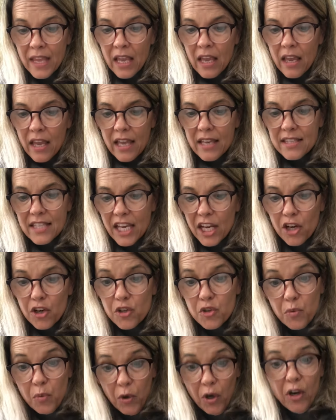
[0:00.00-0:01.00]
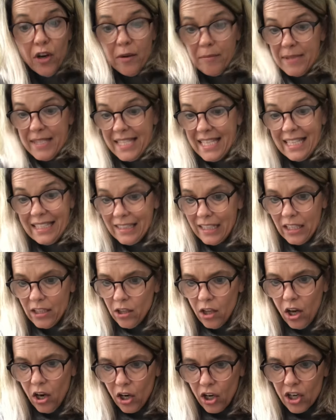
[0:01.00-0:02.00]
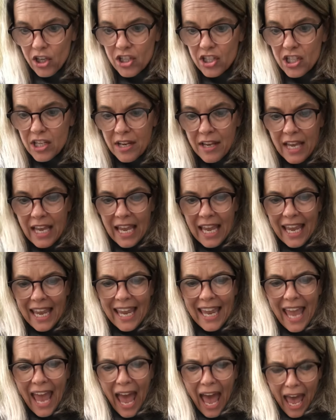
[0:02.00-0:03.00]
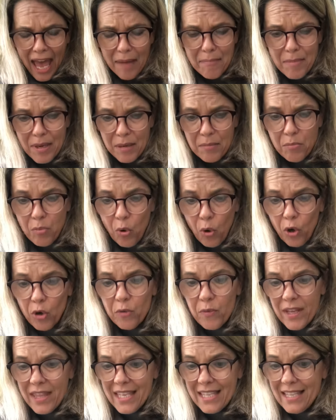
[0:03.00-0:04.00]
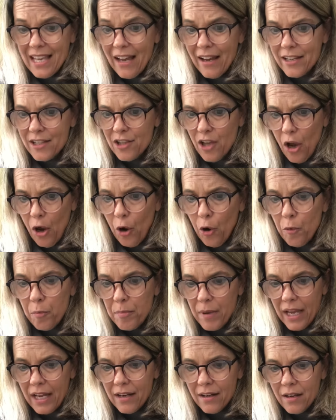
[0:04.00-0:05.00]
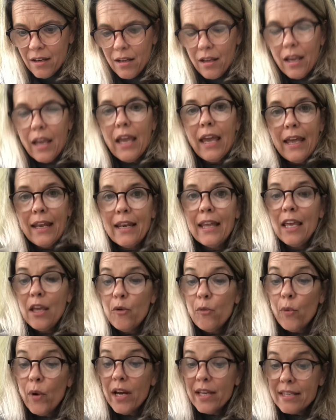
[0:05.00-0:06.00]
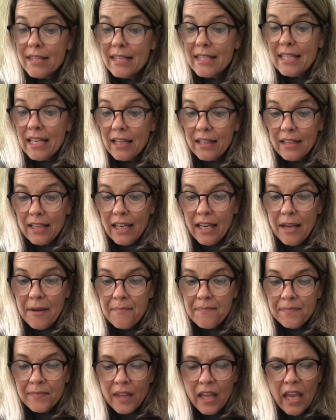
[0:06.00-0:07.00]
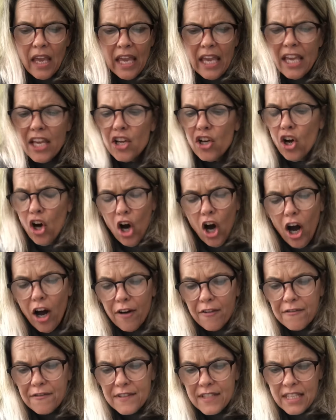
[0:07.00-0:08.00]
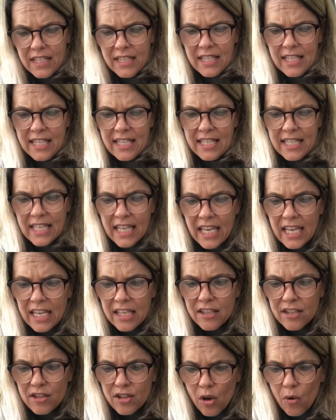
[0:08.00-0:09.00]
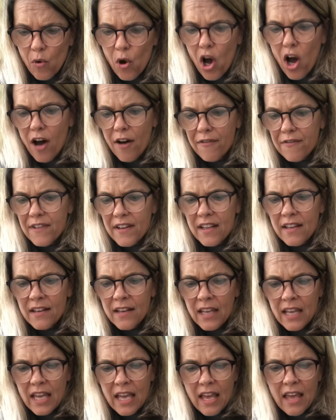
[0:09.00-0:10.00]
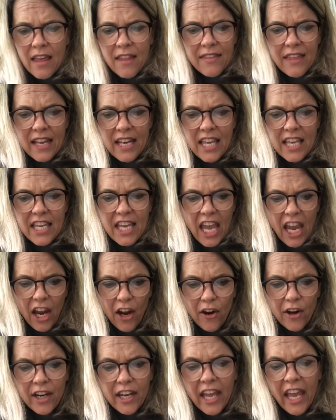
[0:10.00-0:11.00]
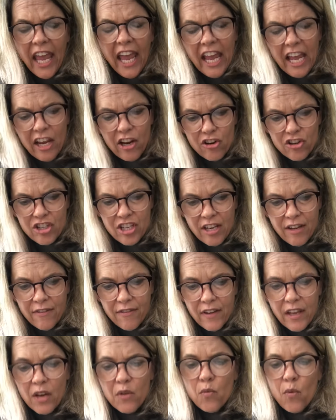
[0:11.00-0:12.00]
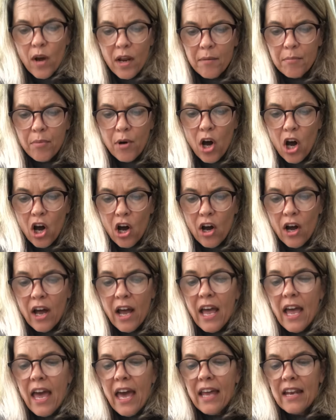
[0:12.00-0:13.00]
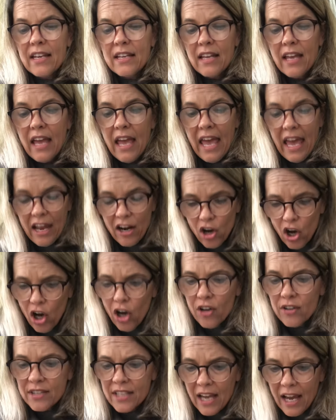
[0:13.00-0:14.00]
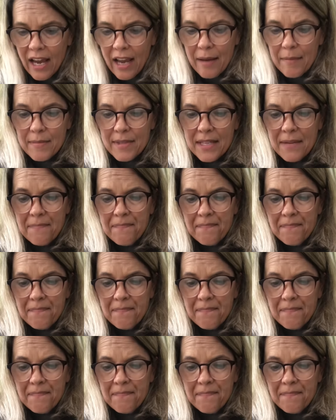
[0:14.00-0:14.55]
His ears were obscenely large. He had been born with his eyes open, and he was sickly. He coughed and sneezed so often that he carried a handkerchief in one paw at all times.